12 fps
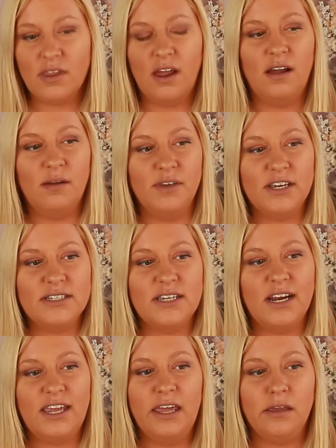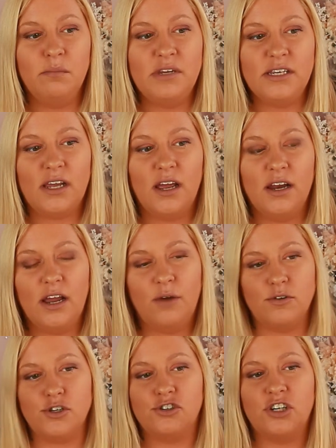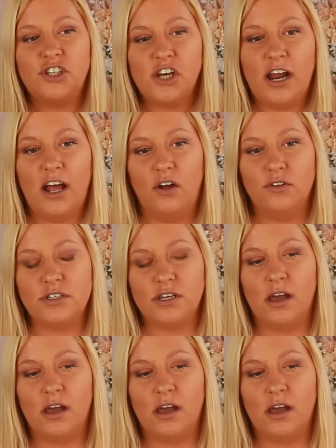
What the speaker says: Like I said, it can be done. I would stretch it out